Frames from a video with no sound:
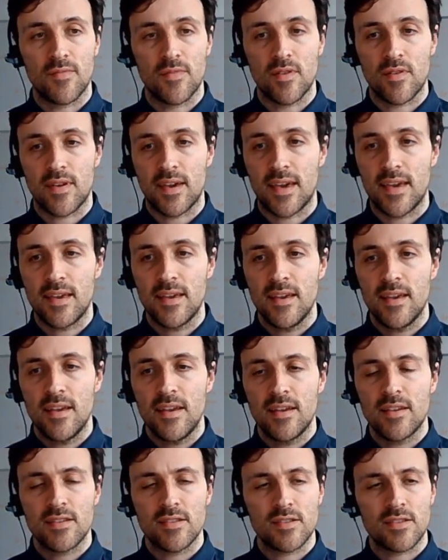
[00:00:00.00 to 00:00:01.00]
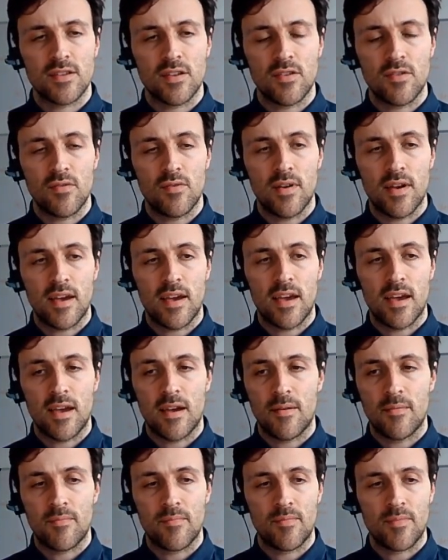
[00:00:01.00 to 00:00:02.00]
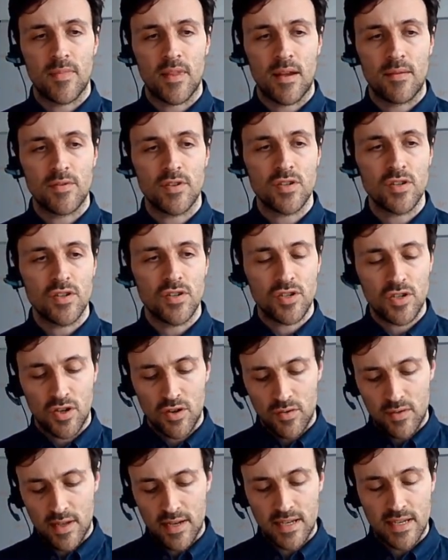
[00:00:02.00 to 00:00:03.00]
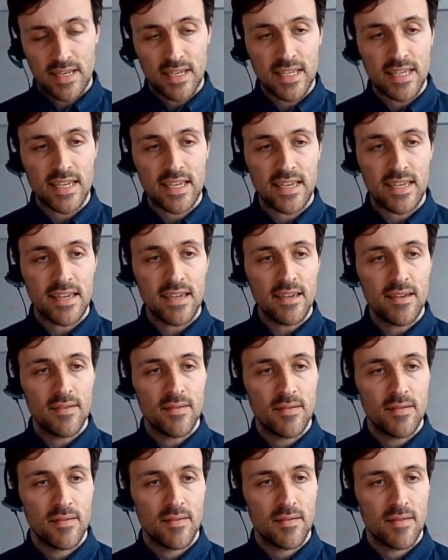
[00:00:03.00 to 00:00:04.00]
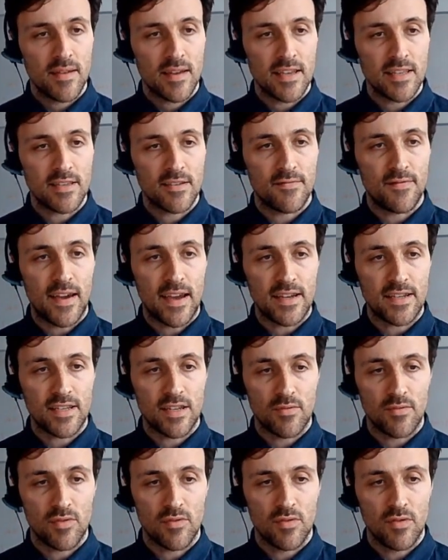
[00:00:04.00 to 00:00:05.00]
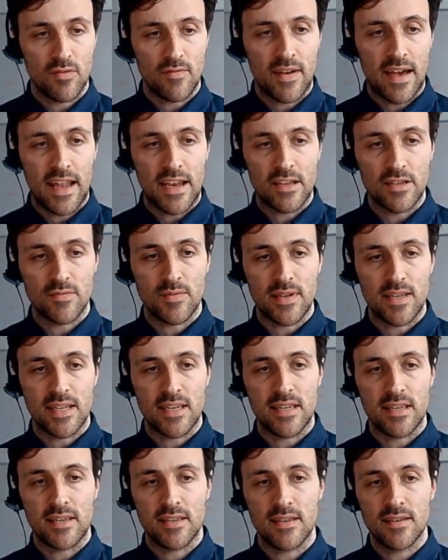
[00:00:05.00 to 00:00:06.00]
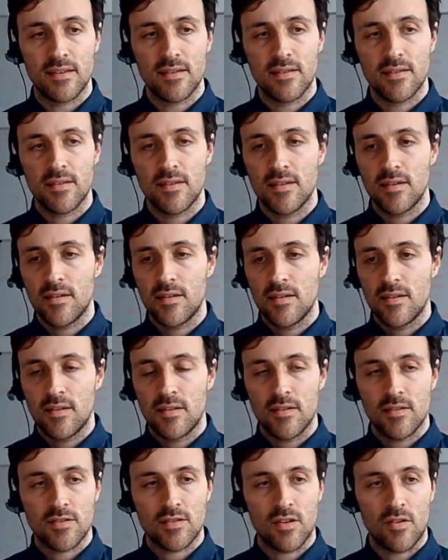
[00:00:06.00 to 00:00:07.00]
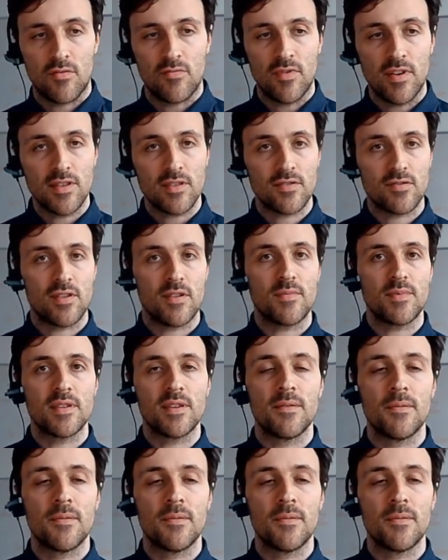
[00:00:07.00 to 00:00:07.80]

Okay, so um, I'm just going to show you that d is a vector with all the values we needed. So run script.